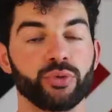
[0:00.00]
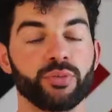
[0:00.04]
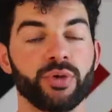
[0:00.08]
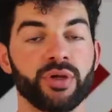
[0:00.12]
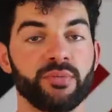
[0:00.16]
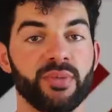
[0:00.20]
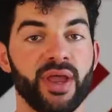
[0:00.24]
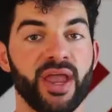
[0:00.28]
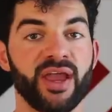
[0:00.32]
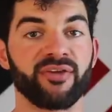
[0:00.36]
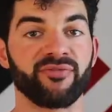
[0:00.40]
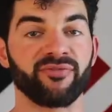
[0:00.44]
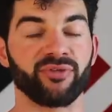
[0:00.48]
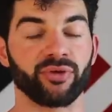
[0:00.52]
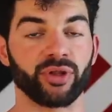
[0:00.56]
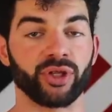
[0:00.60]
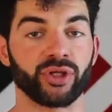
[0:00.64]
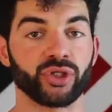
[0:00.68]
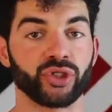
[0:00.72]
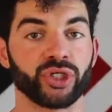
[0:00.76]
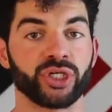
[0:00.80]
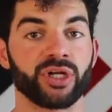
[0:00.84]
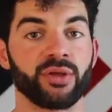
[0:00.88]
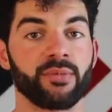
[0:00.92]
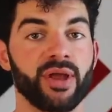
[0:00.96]
to be made for
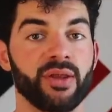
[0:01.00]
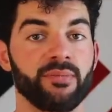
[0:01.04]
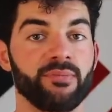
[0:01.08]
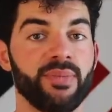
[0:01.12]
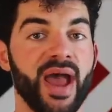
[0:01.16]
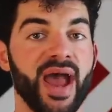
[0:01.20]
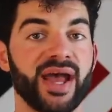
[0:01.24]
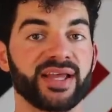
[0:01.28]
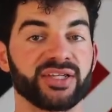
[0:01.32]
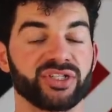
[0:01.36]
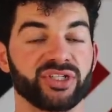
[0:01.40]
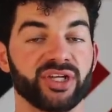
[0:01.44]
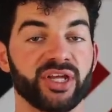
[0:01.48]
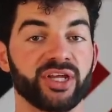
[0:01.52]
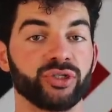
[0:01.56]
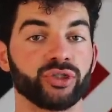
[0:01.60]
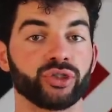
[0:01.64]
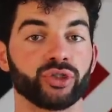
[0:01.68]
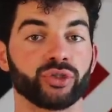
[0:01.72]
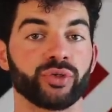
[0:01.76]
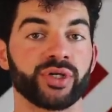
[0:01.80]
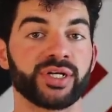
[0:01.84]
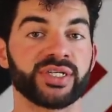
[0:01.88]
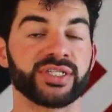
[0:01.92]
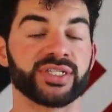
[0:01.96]
legitimate past
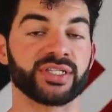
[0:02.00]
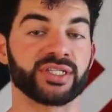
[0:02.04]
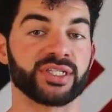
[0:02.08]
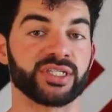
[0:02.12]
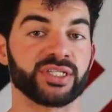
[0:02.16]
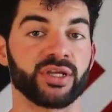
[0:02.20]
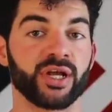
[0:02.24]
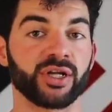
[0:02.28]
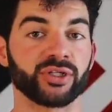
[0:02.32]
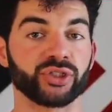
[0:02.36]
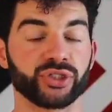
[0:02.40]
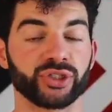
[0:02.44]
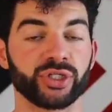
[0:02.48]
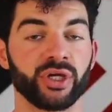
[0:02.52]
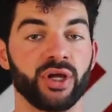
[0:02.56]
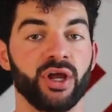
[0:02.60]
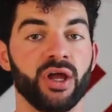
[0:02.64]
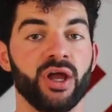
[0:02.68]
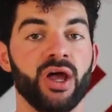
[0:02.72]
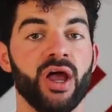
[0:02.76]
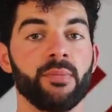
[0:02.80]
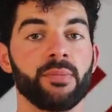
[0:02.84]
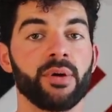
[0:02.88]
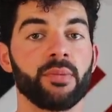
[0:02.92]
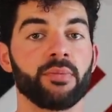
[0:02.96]
injuries and such,
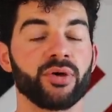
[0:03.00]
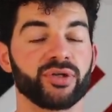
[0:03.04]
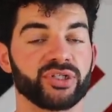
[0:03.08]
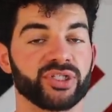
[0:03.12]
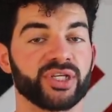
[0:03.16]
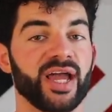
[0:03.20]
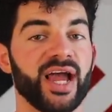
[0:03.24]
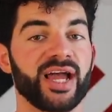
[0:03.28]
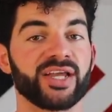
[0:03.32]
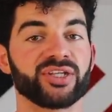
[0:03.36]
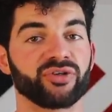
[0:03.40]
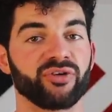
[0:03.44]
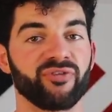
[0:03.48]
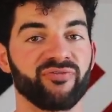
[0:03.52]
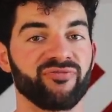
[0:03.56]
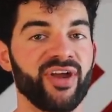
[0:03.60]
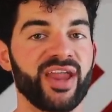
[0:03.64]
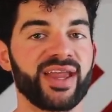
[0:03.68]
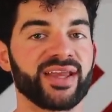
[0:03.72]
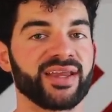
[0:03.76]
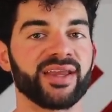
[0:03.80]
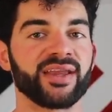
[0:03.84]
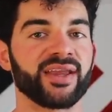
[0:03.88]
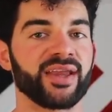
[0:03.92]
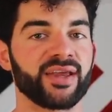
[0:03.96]
but most guys are
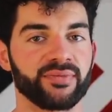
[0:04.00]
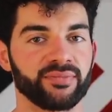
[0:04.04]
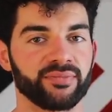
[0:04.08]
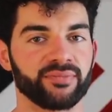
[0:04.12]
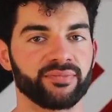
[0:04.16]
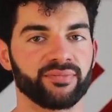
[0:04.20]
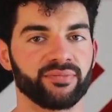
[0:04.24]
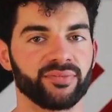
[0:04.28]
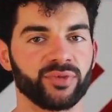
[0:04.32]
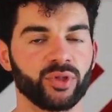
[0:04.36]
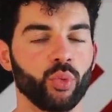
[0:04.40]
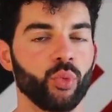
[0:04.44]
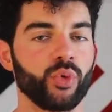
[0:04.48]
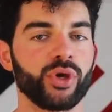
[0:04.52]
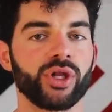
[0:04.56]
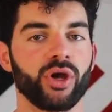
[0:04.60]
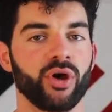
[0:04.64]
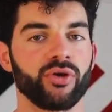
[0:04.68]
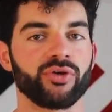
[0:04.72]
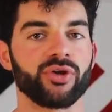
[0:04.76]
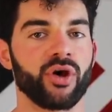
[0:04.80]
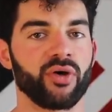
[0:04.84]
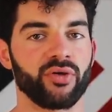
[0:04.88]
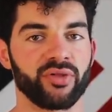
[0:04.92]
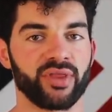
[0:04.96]
faking it. We
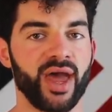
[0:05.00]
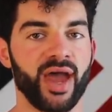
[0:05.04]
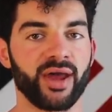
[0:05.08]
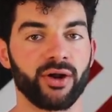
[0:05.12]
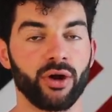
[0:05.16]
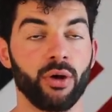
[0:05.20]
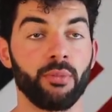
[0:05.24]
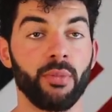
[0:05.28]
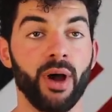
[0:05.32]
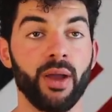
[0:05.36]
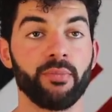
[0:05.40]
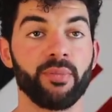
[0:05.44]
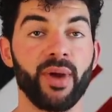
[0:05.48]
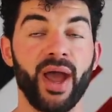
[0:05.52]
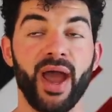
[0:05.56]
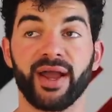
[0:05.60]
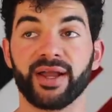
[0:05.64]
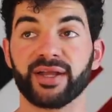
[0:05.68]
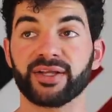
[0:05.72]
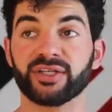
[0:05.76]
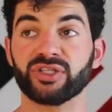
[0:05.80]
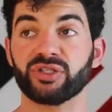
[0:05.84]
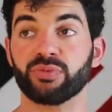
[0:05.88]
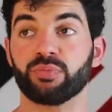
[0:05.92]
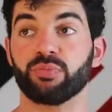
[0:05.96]
all know that. Oh, my
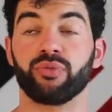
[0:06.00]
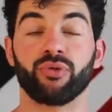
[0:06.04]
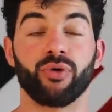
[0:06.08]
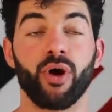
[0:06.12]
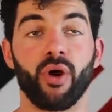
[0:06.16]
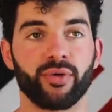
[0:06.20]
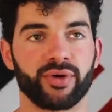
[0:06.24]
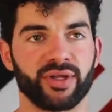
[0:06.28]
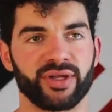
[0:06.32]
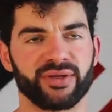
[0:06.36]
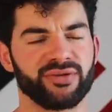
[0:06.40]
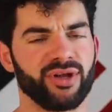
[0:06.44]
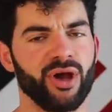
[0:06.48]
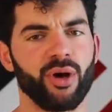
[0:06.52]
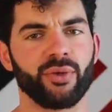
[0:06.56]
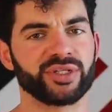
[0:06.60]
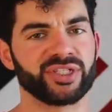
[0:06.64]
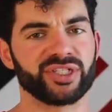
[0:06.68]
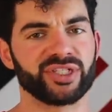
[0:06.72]
back is broken. No,